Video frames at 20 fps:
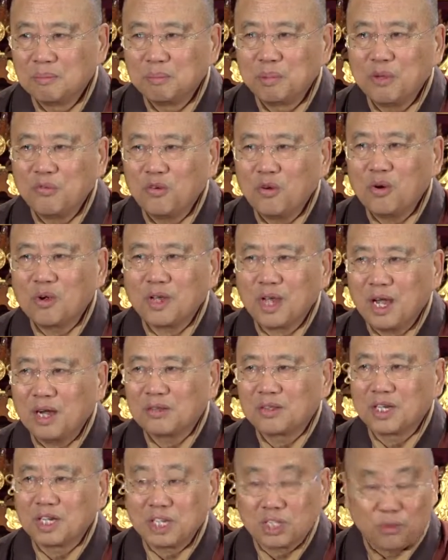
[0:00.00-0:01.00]
Before
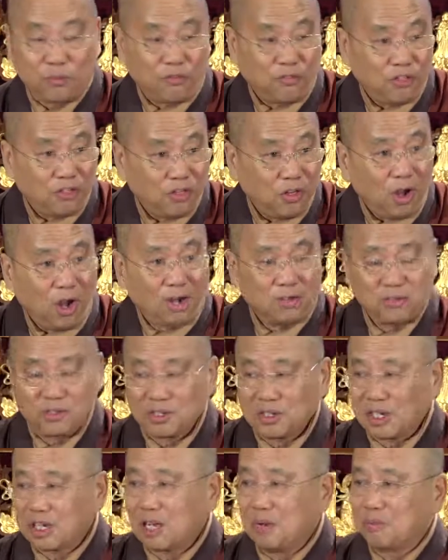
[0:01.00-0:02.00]
counting is the
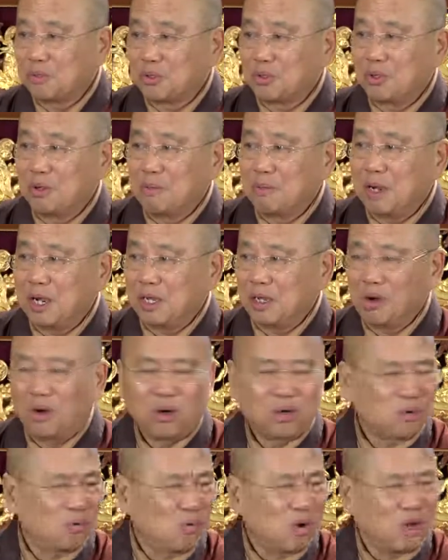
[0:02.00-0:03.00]
thoughts that come to your mind,
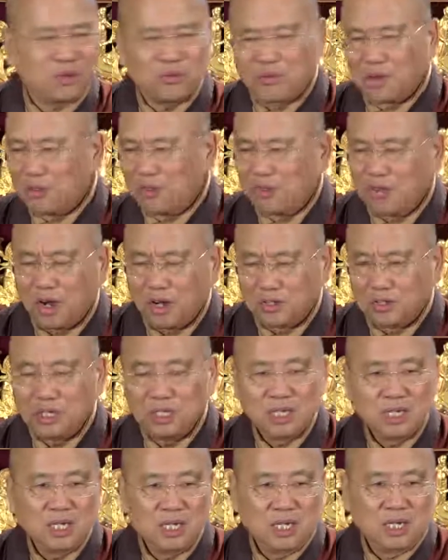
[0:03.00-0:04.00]
all the wandering thoughts,
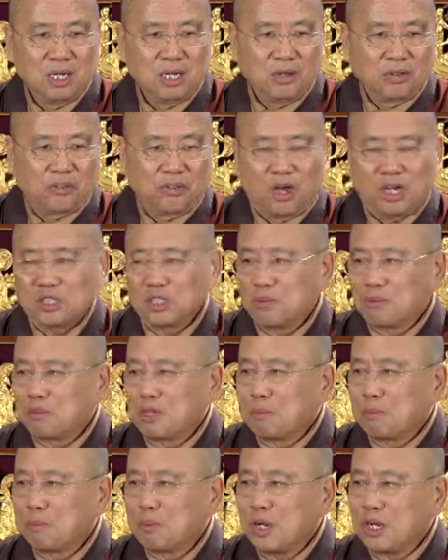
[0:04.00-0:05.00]
thoughts of
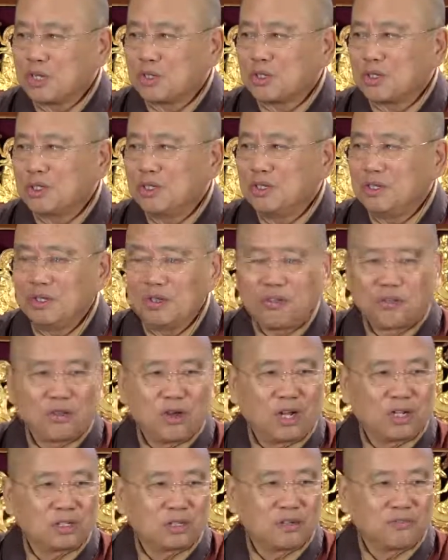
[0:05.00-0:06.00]
depression,
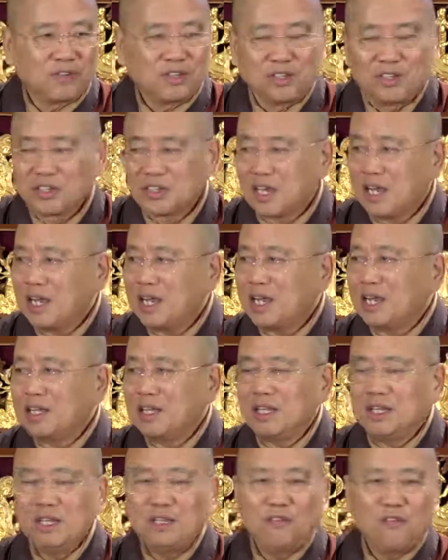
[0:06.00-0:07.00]
thoughts of
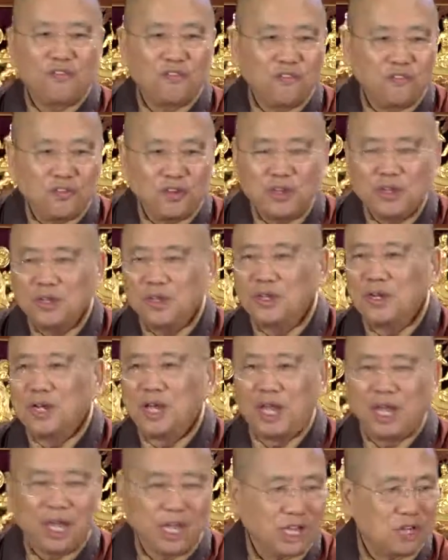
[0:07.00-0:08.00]
anxiety, fear,
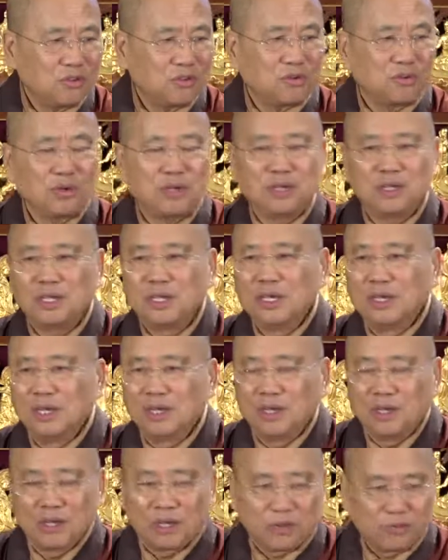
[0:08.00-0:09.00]
hatred,
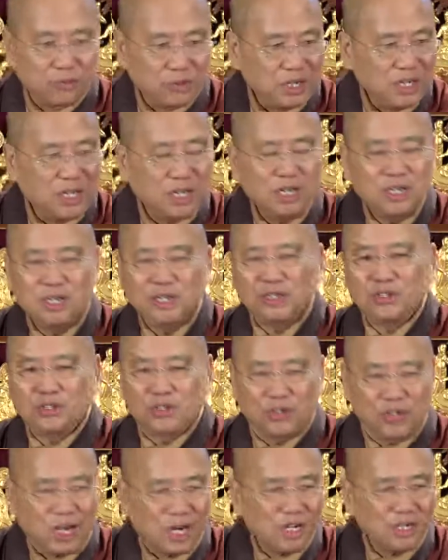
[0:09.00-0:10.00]
greediness,
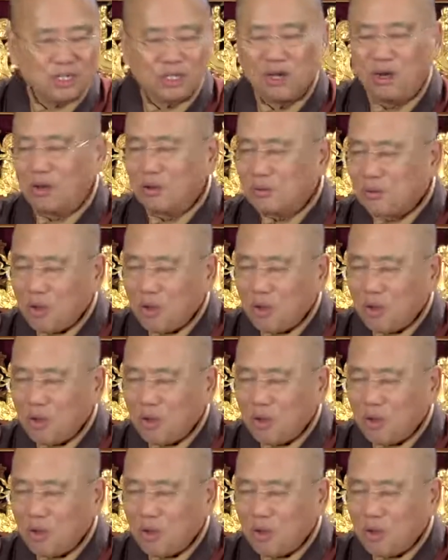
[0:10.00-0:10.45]
jealousy,